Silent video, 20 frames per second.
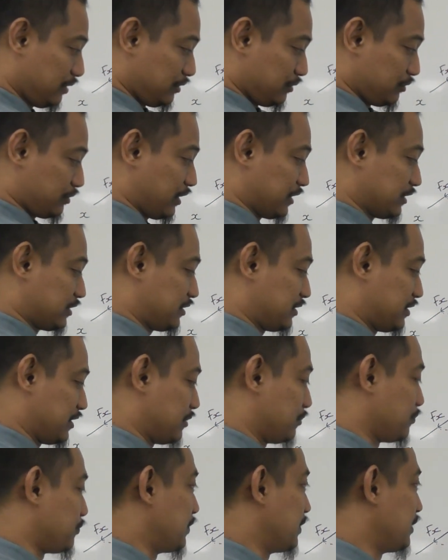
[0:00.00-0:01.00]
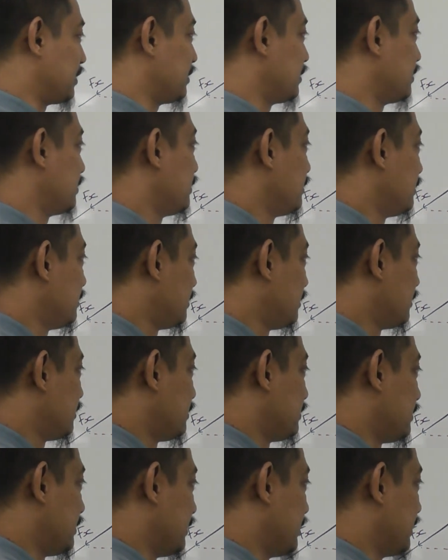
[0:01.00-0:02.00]
you can straight away
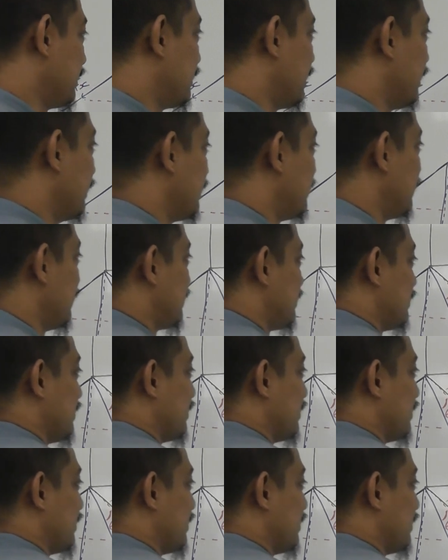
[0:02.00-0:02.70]
relate that this